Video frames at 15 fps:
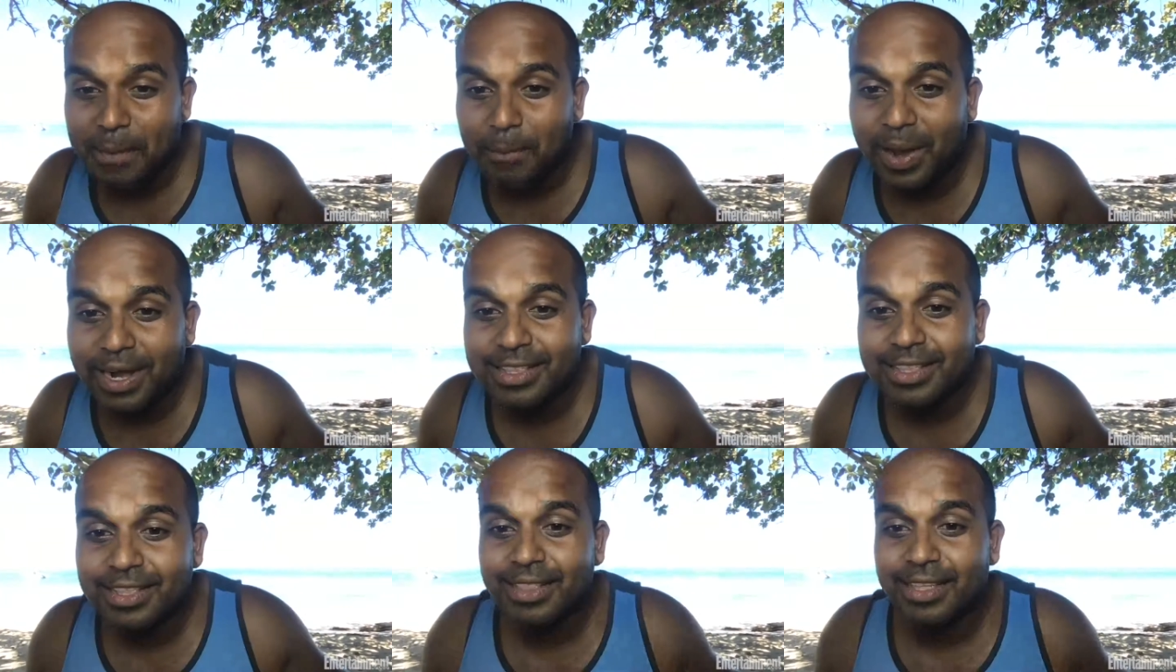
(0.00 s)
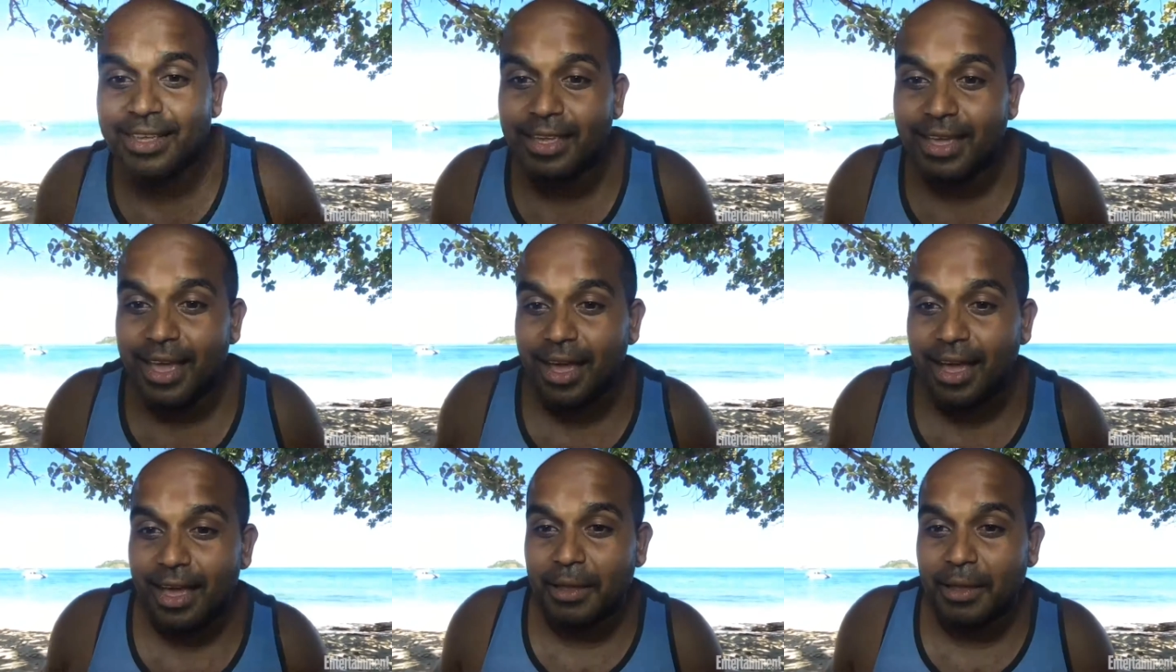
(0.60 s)
better than the
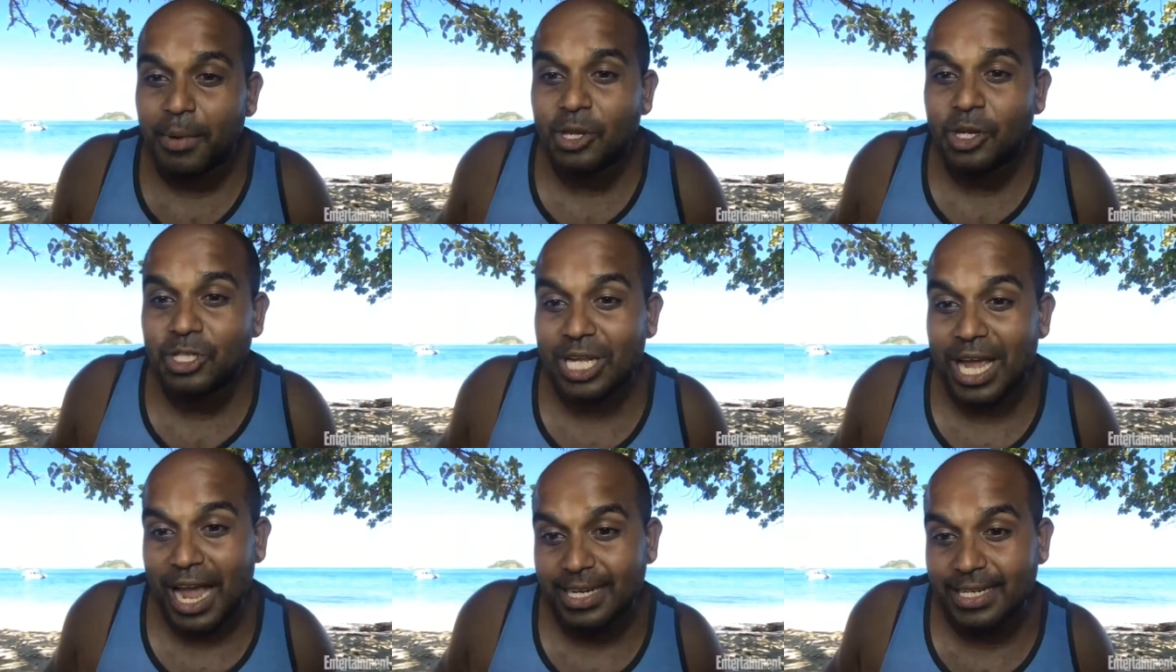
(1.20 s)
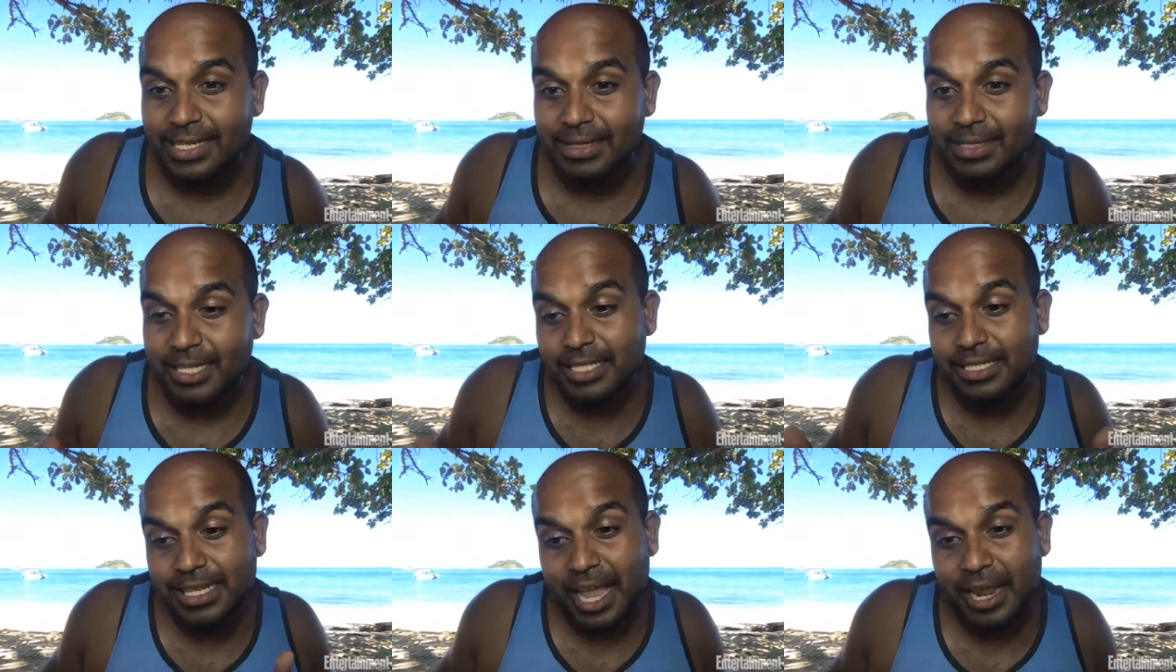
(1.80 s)
uh, immunity idol.
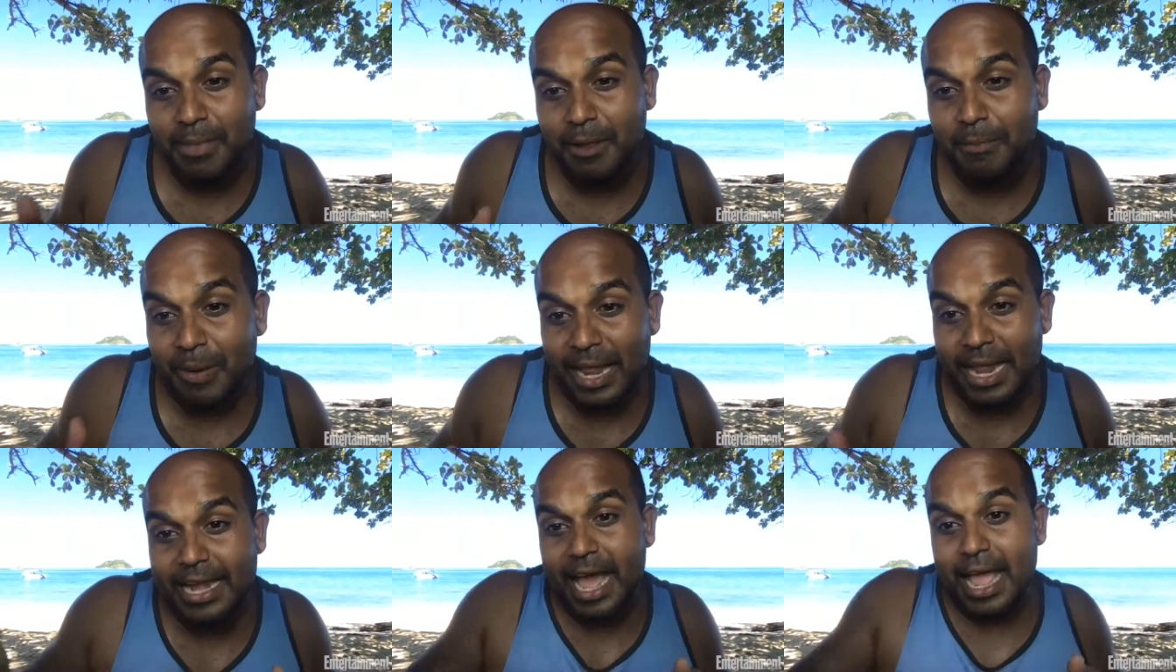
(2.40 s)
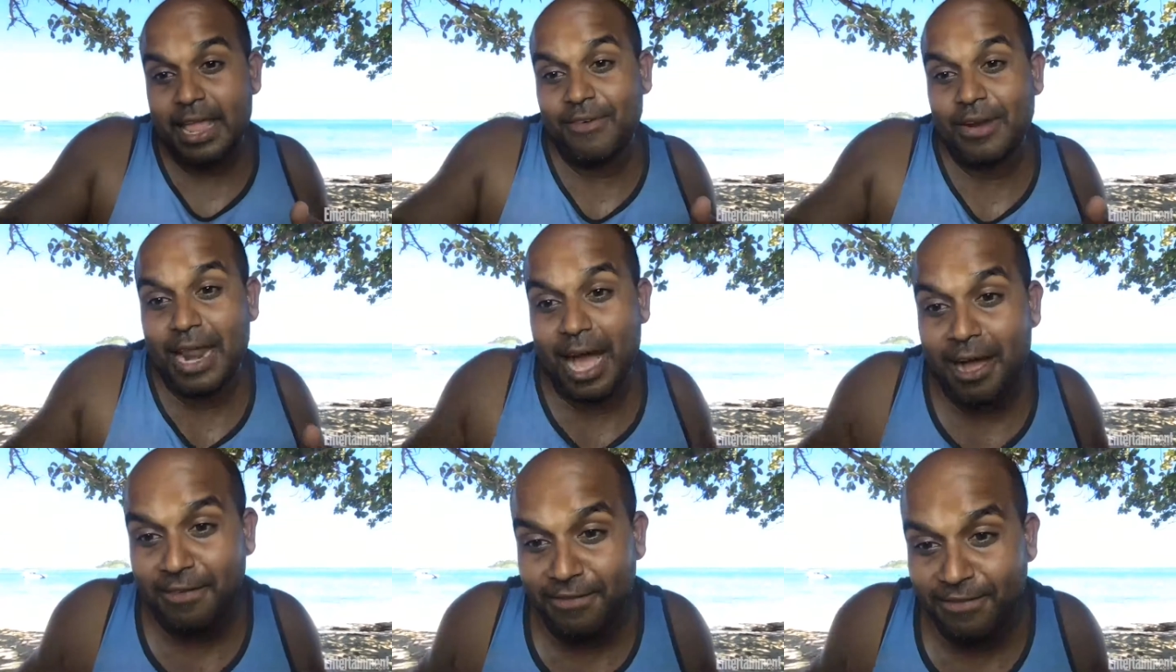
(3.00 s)
This can be played even
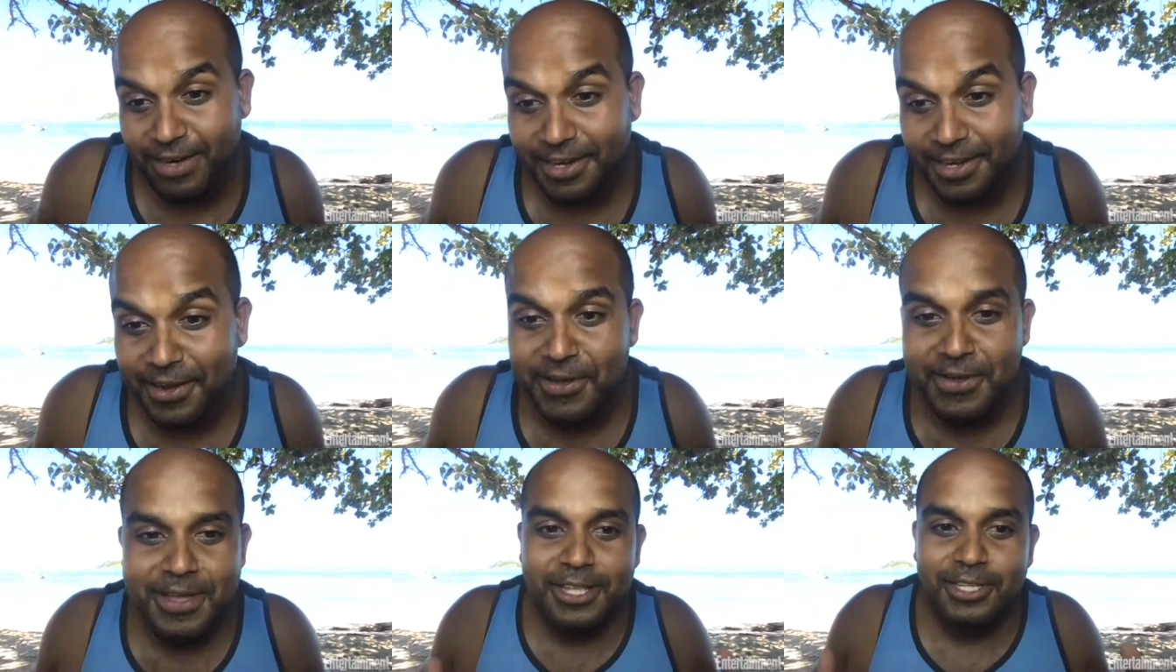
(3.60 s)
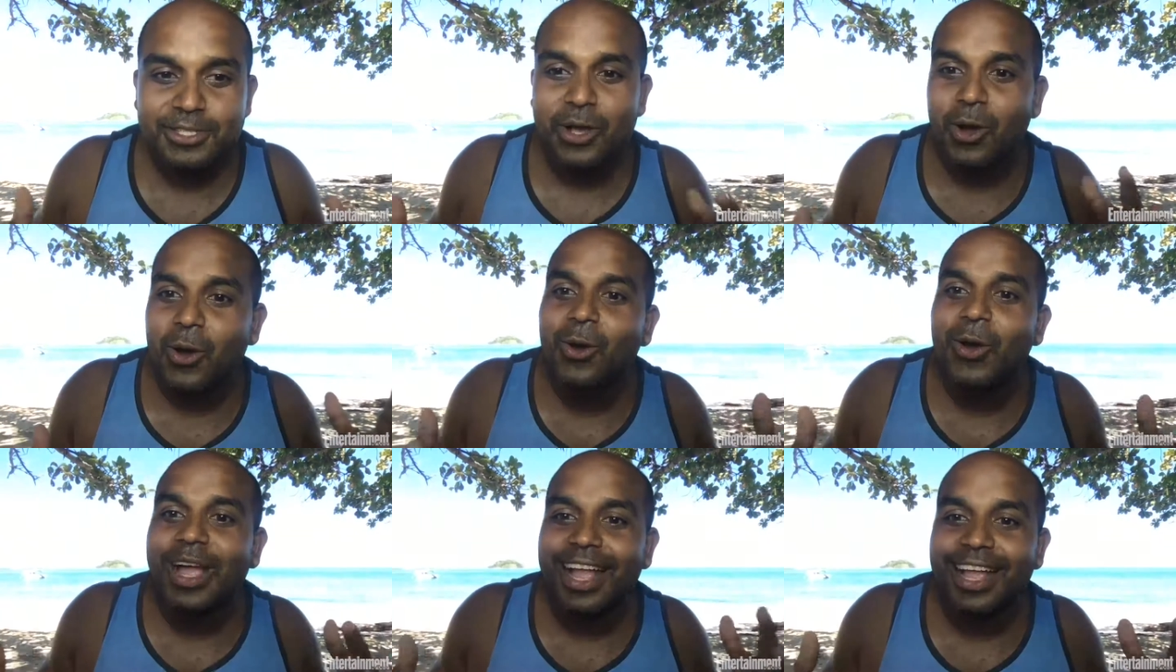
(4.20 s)
after, you know?
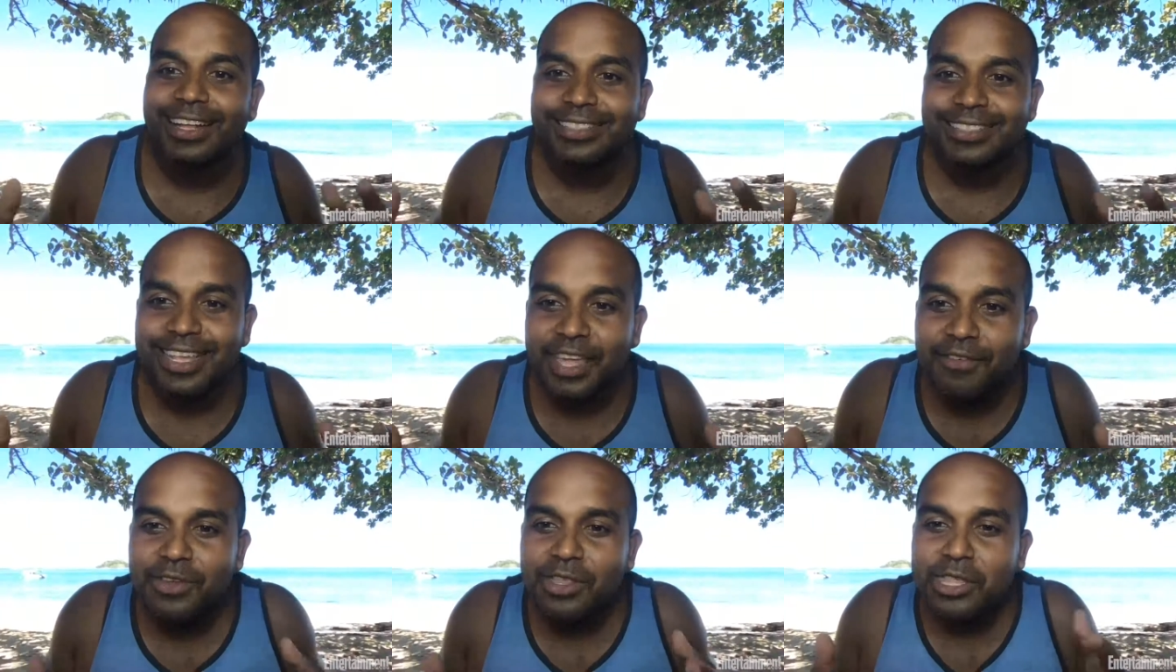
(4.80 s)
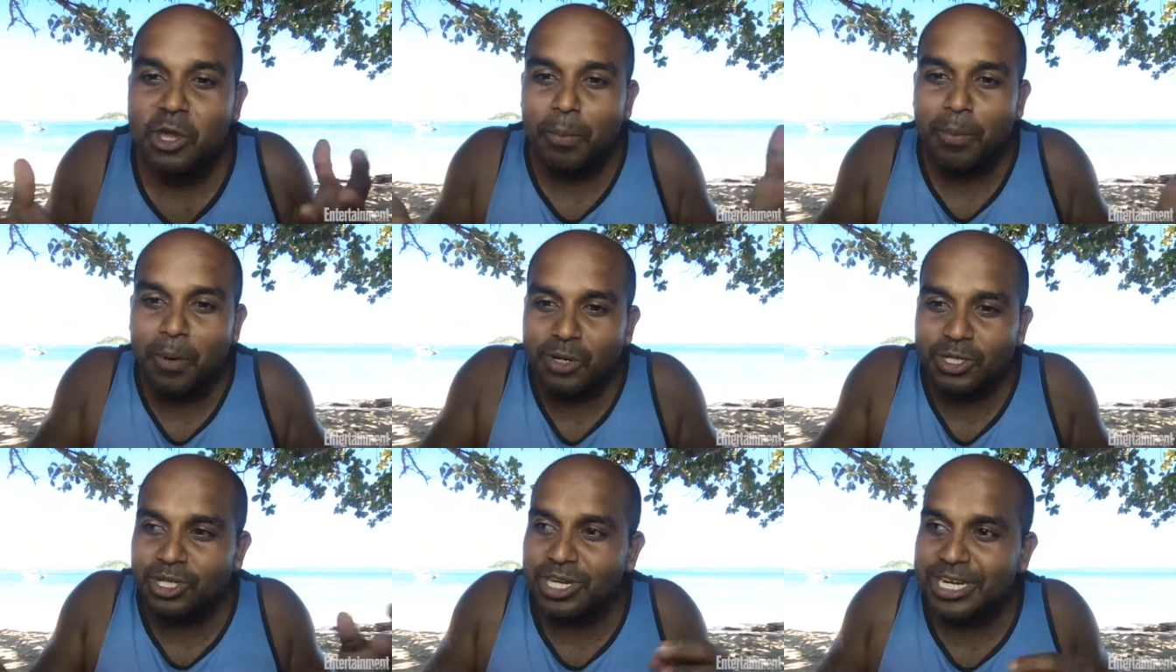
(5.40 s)
So it's give you the
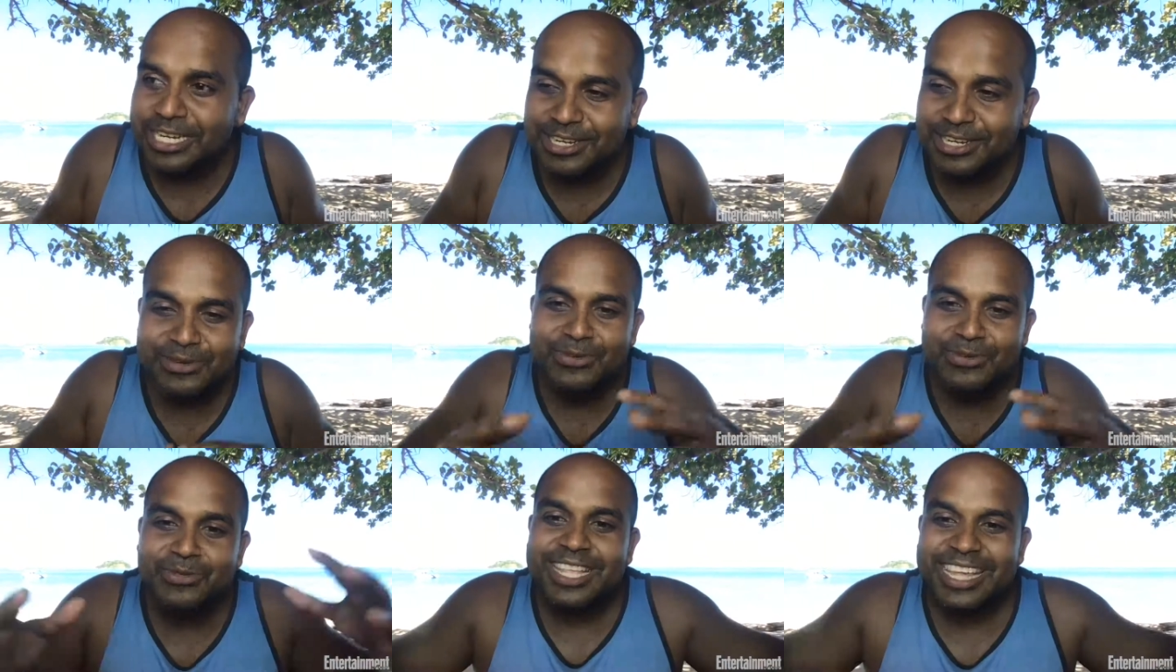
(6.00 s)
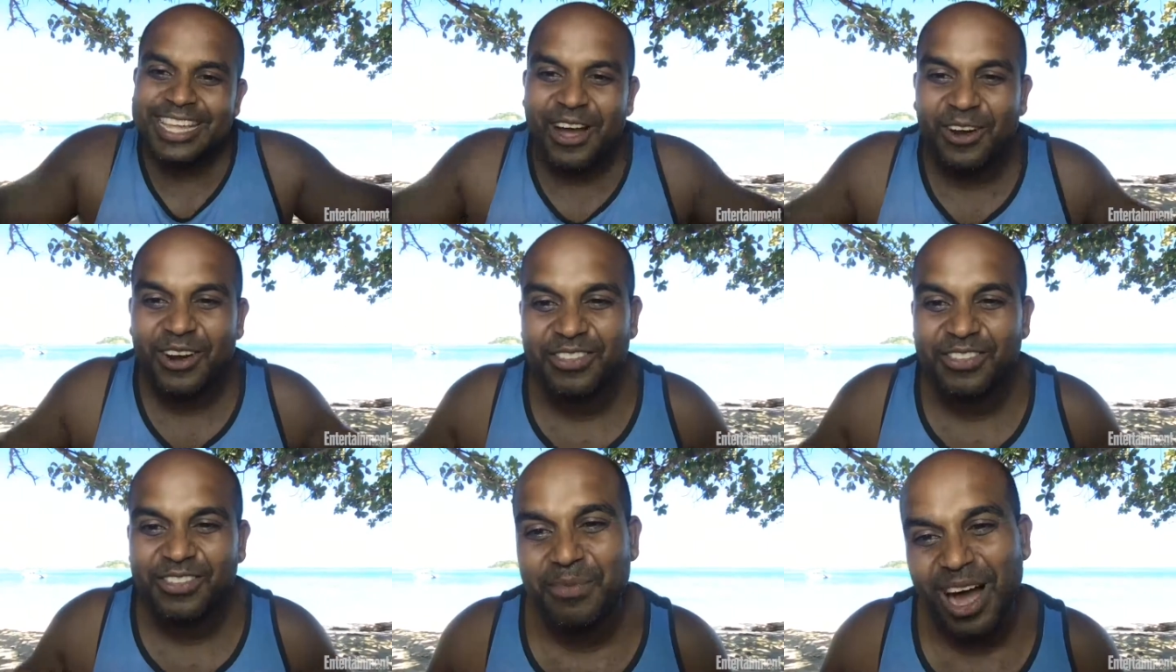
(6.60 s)
opportunity to think out of the